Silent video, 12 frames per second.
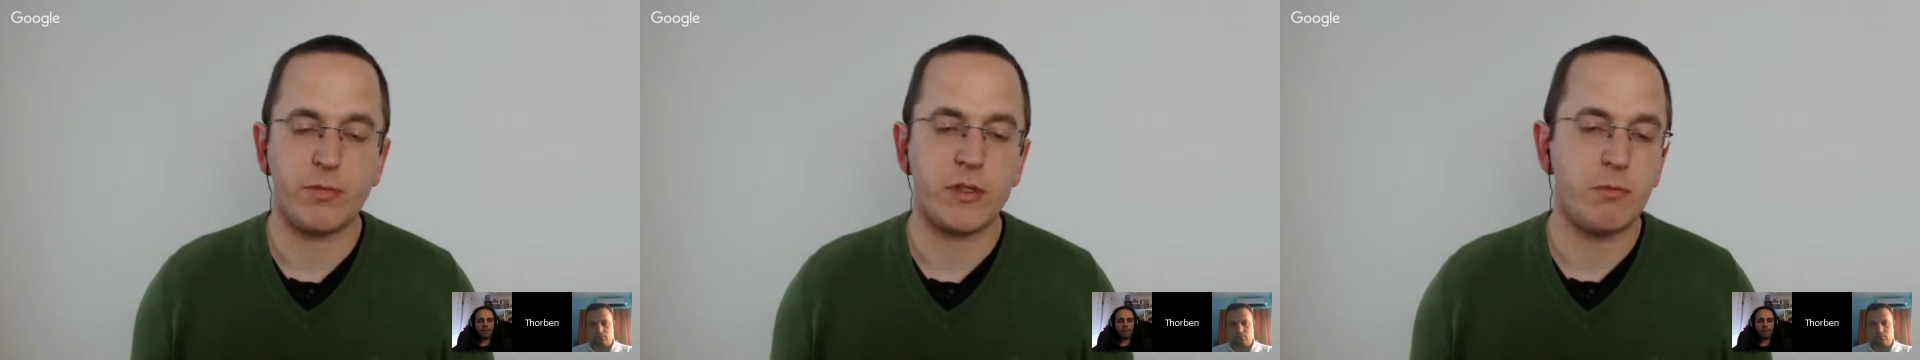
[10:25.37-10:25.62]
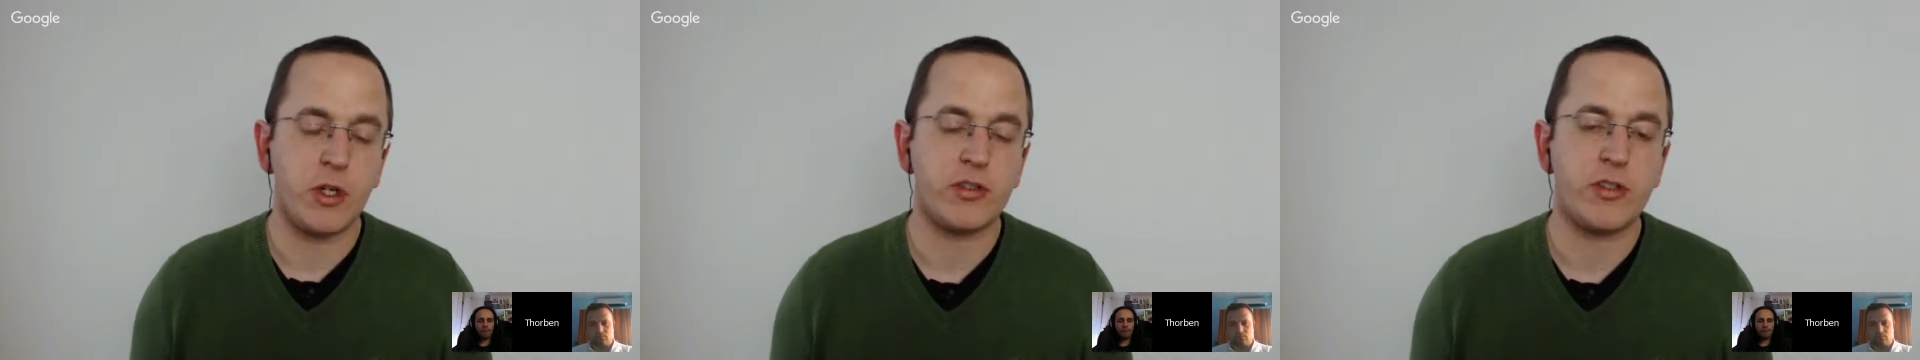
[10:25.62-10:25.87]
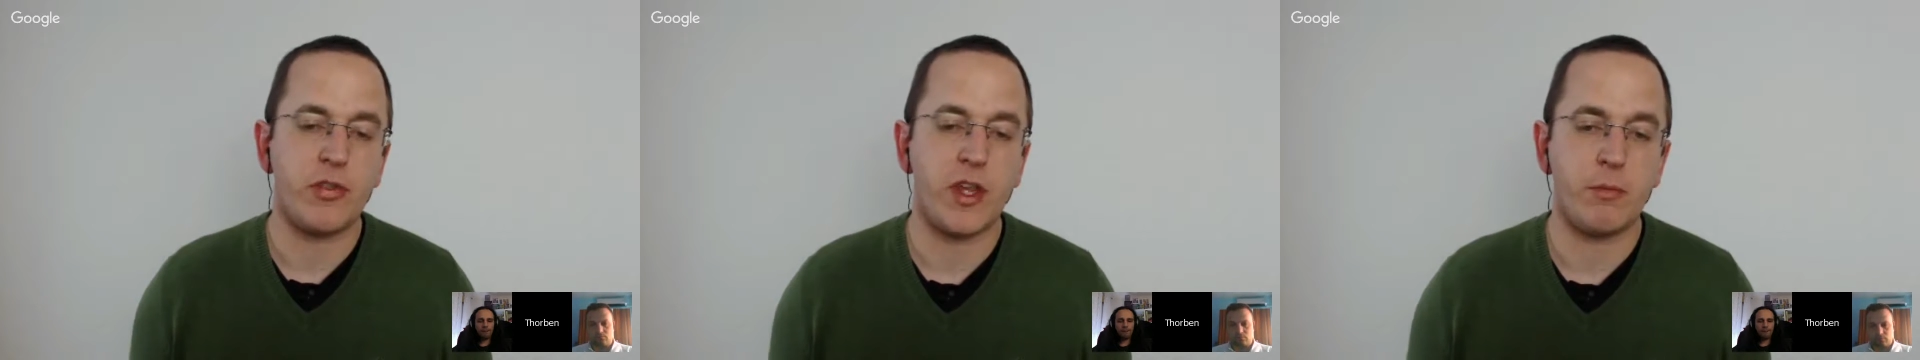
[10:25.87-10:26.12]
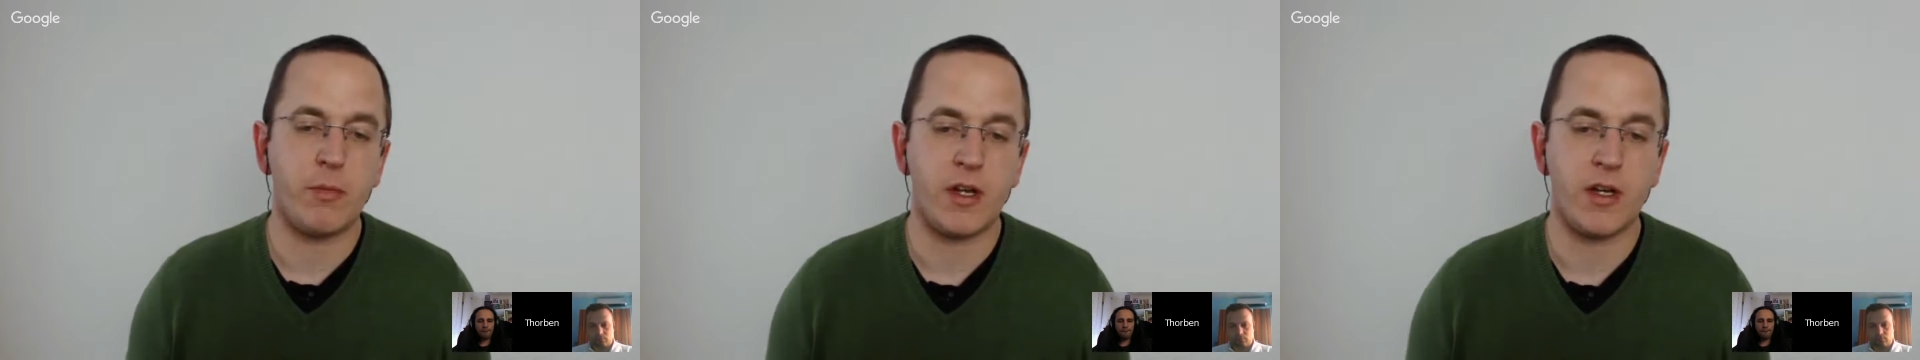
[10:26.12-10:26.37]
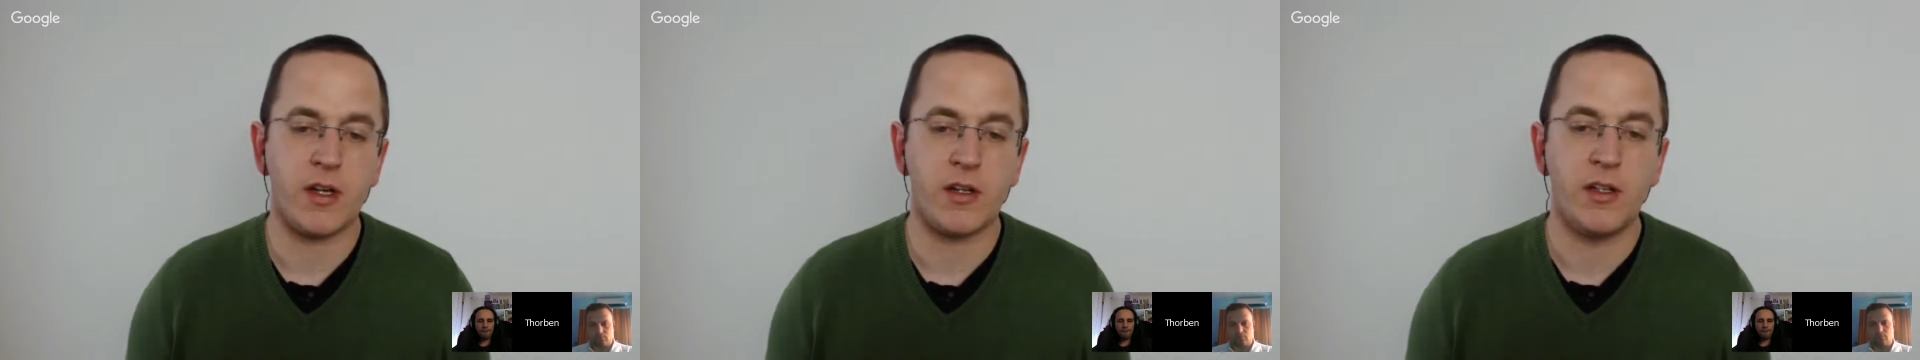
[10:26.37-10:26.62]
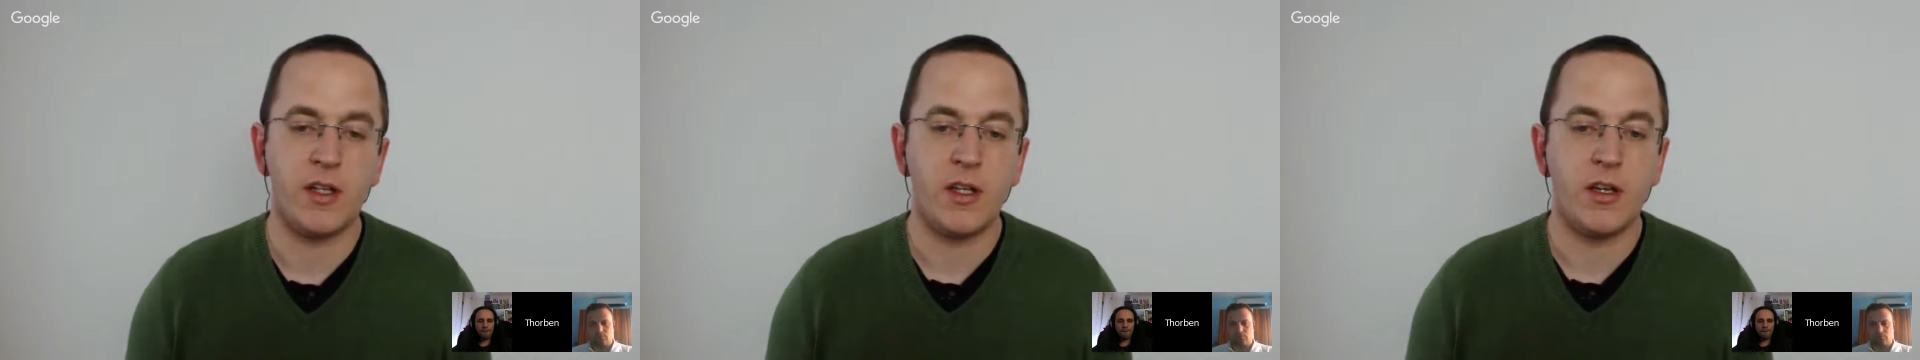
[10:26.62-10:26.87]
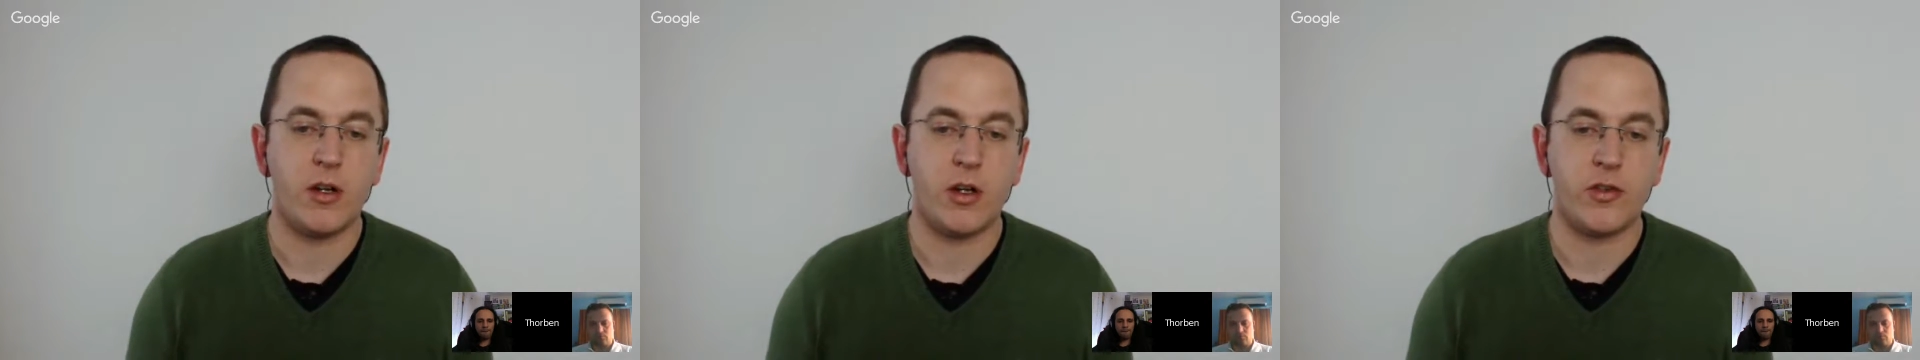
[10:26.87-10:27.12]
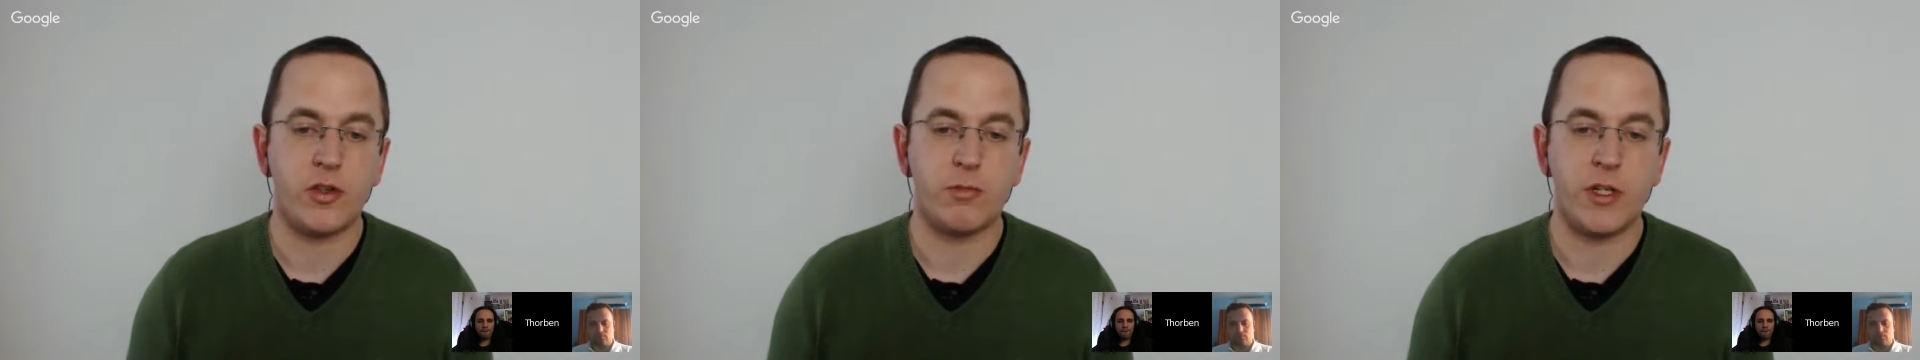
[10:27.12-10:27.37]
But most of them are
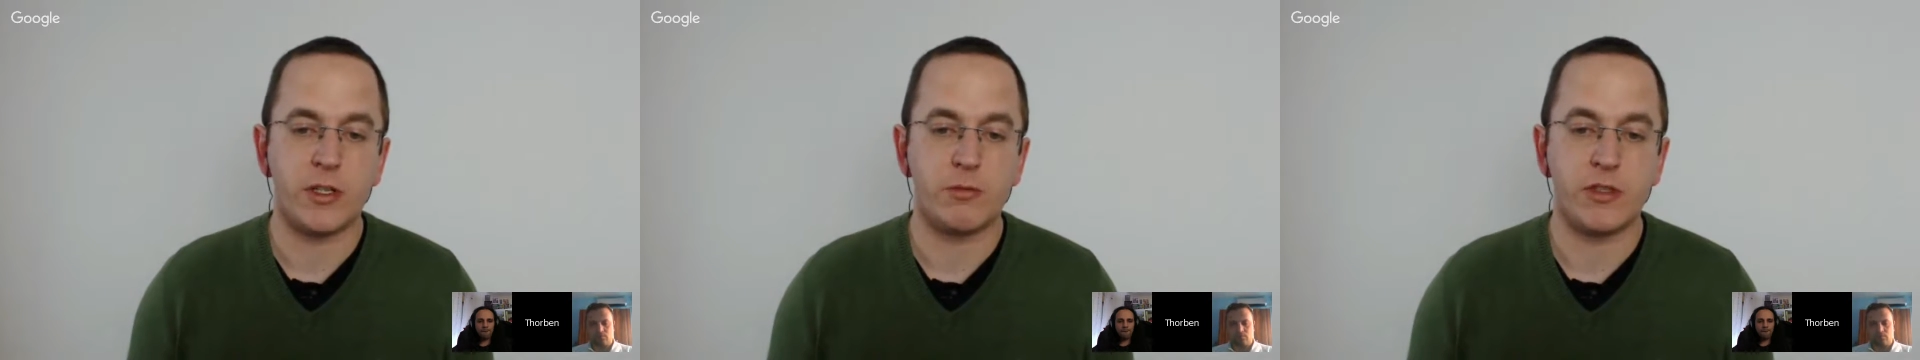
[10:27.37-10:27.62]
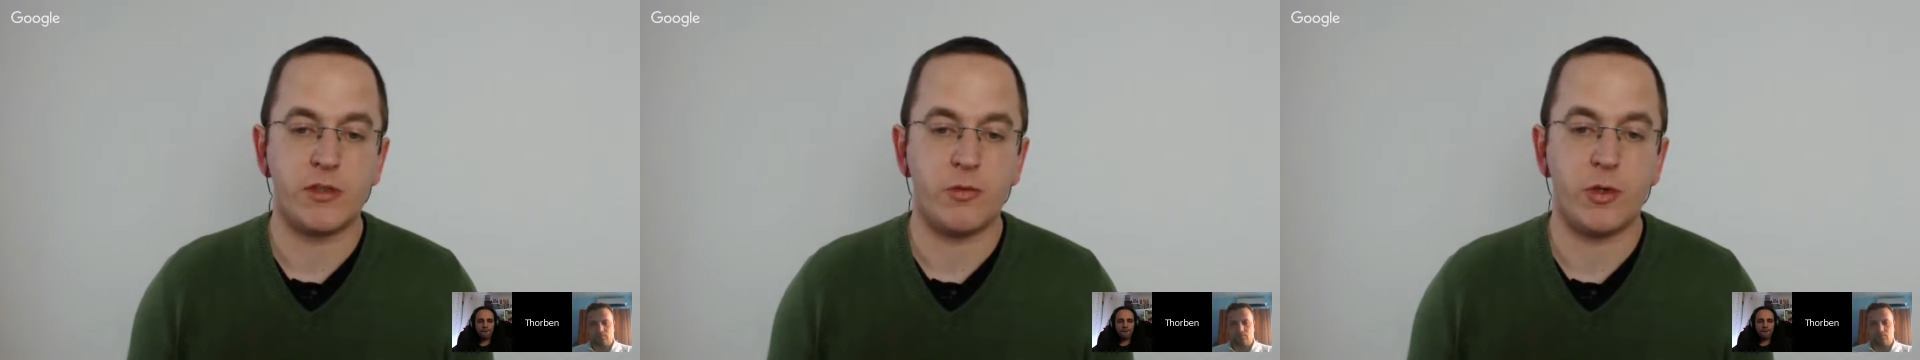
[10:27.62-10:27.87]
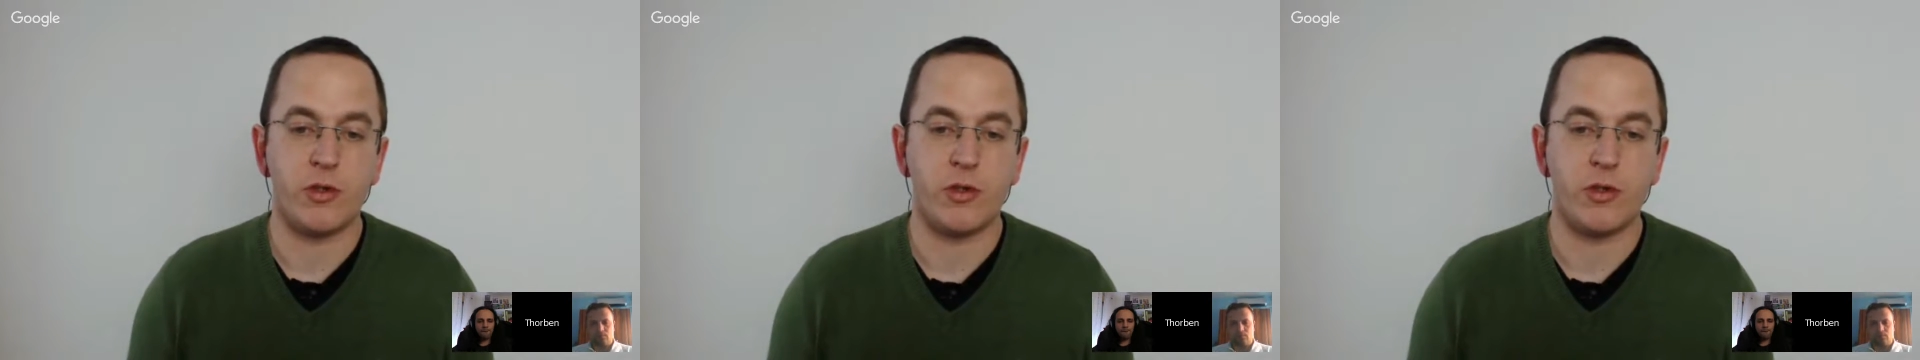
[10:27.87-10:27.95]
also applicable